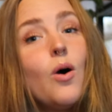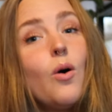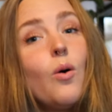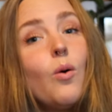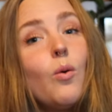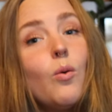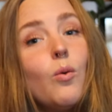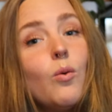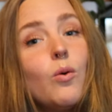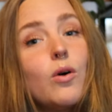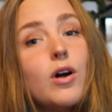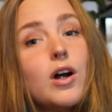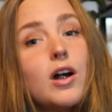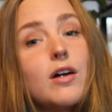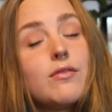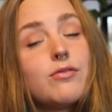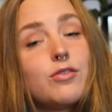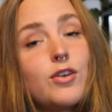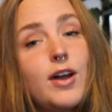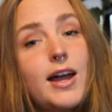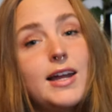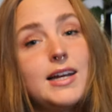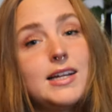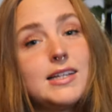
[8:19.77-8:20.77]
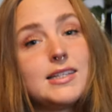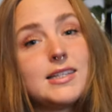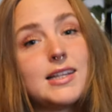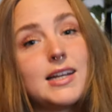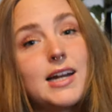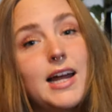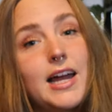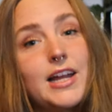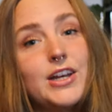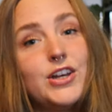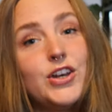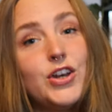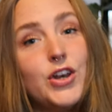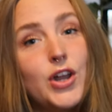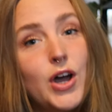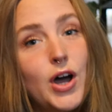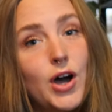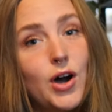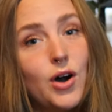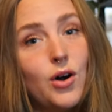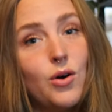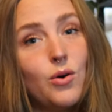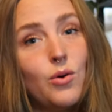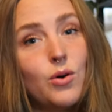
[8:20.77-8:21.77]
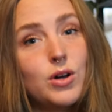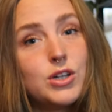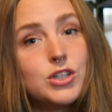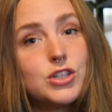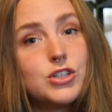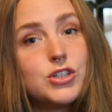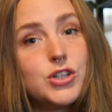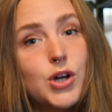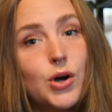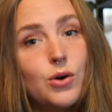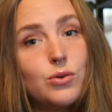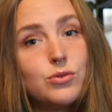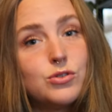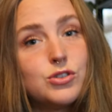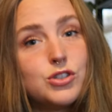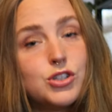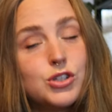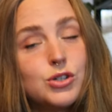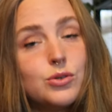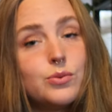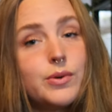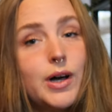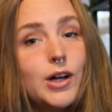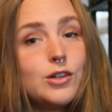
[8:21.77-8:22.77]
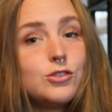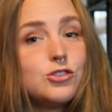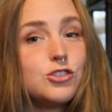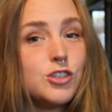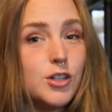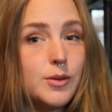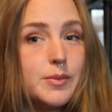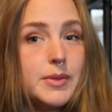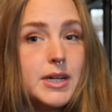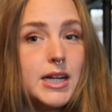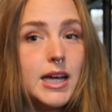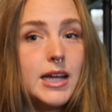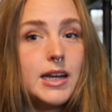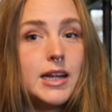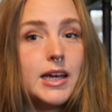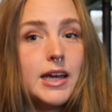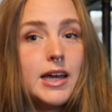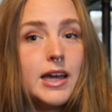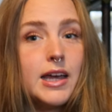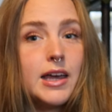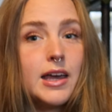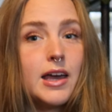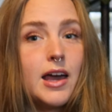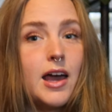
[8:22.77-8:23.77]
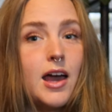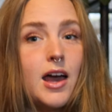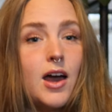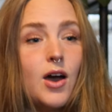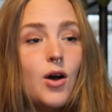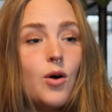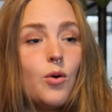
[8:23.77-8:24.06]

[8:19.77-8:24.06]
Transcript: or varieties that I know don't do well germinating